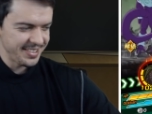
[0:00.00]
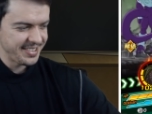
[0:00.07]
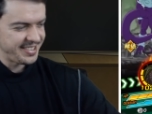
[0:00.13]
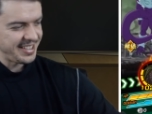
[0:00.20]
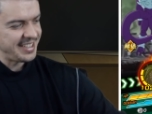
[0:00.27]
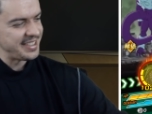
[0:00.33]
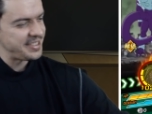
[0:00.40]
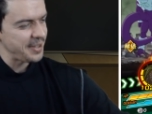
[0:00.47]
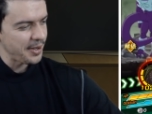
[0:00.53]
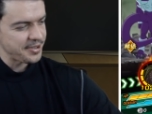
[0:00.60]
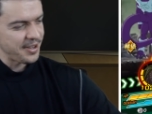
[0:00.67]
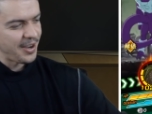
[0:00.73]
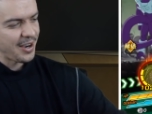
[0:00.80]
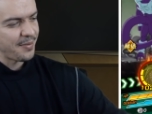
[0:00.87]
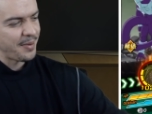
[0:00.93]
See, this is what I was
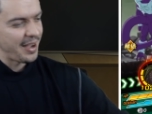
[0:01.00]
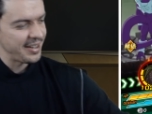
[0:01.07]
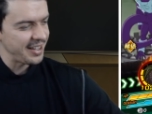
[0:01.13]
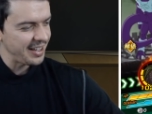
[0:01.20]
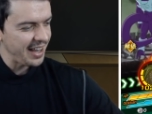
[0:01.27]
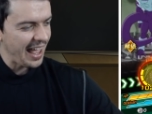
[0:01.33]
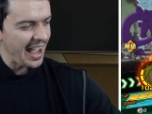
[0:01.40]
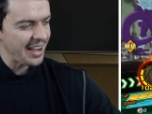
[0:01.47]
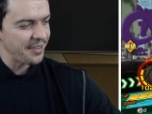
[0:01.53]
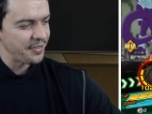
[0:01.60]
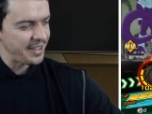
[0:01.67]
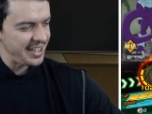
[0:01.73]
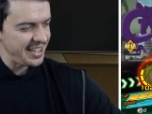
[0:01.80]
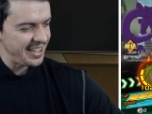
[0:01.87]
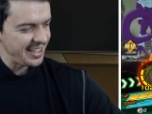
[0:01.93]
talking about. The lack
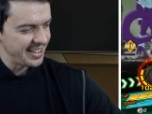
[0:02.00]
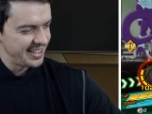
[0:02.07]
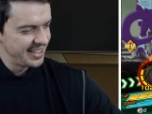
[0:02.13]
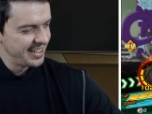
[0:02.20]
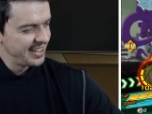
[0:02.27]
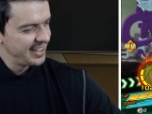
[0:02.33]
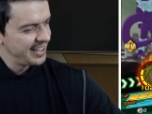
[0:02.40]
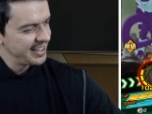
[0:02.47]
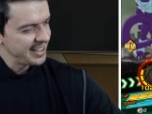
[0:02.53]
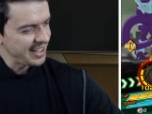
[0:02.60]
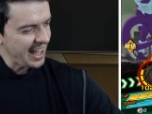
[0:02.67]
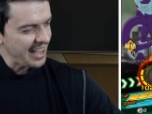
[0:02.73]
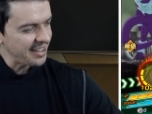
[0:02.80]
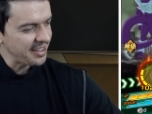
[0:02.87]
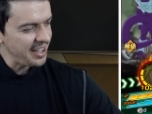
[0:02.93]
of key. The
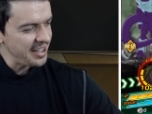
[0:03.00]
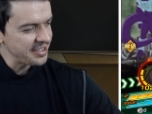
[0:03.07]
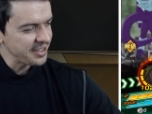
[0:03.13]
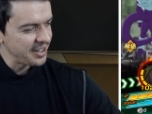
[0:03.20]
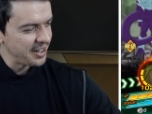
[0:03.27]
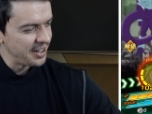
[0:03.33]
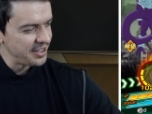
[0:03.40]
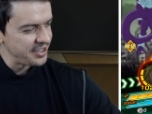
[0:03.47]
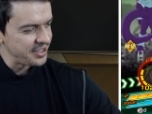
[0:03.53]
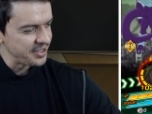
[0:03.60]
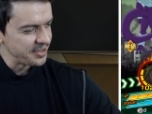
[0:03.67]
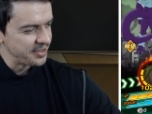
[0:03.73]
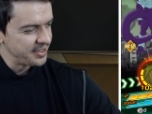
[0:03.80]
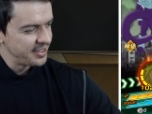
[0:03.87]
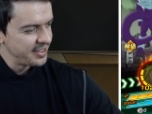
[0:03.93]
lack of key is gonna hurt
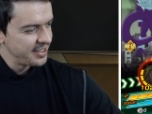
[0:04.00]
you.